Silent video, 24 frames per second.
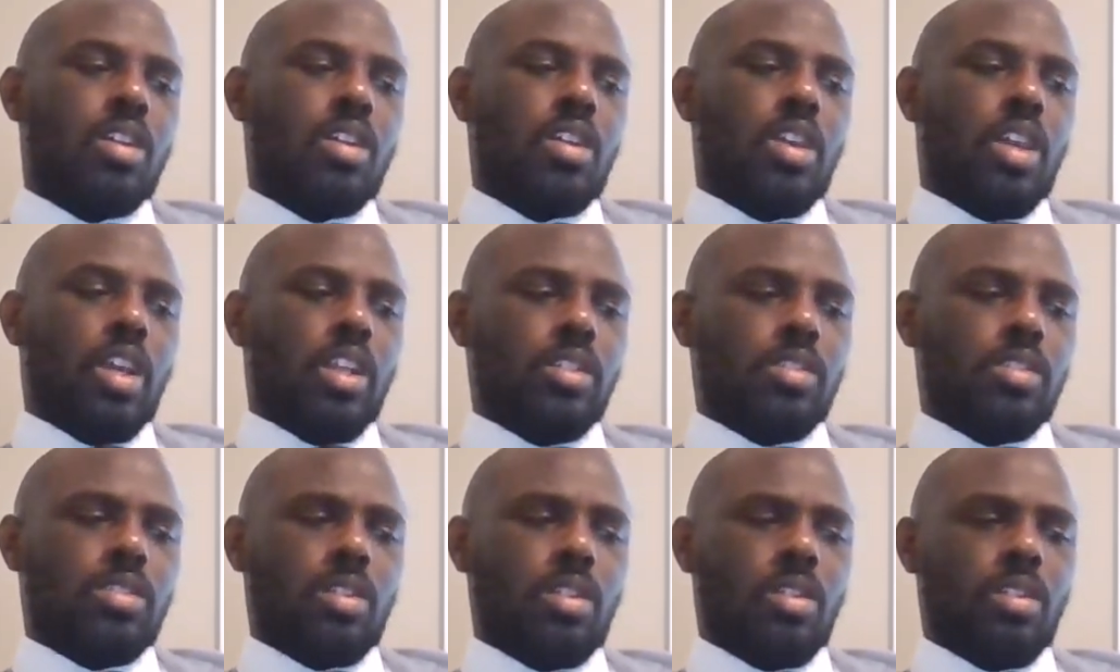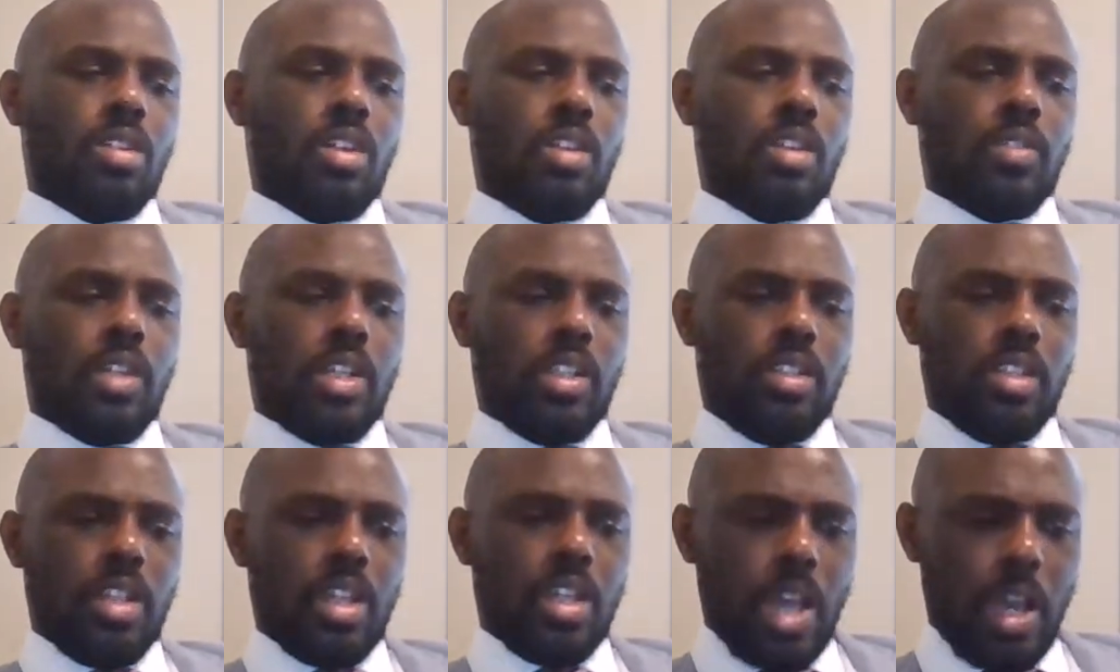And so if they
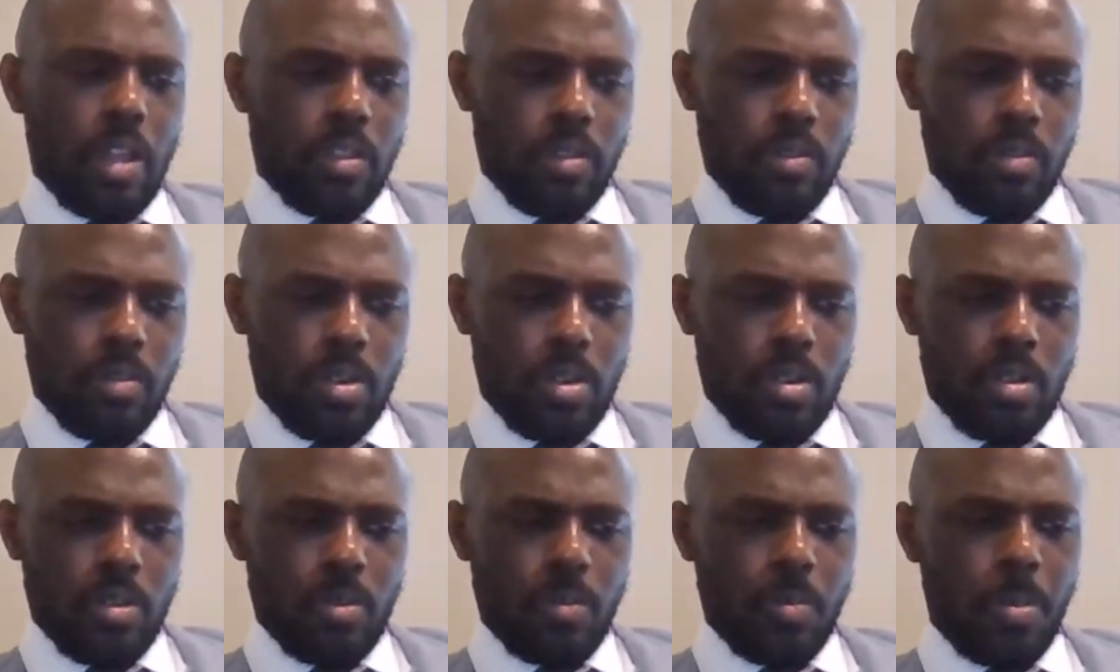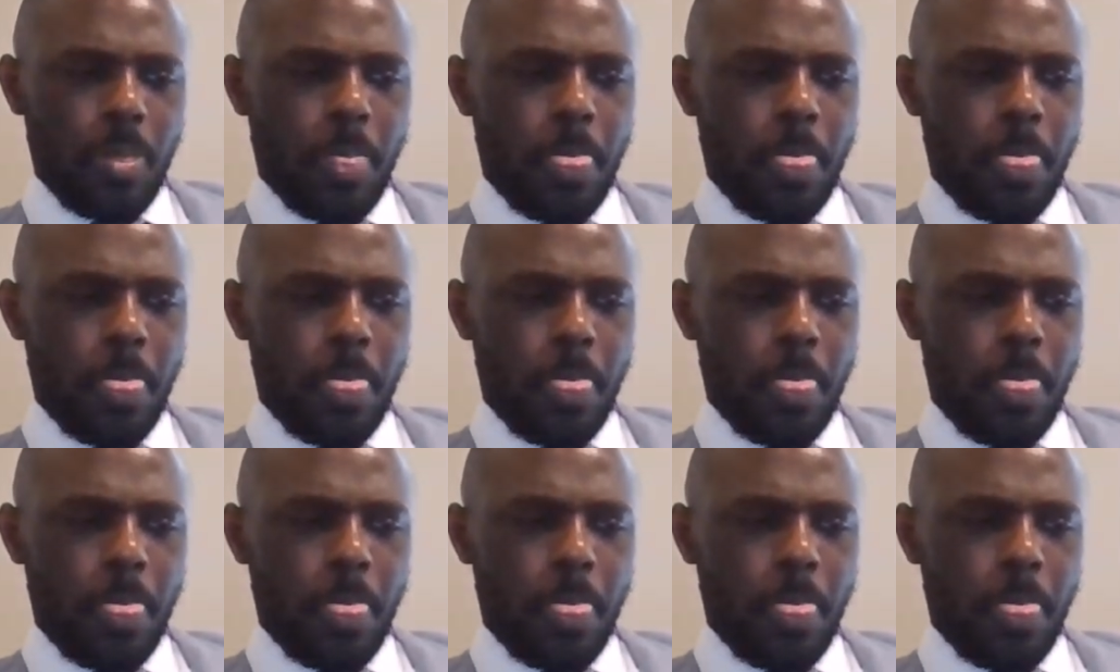did have the vote,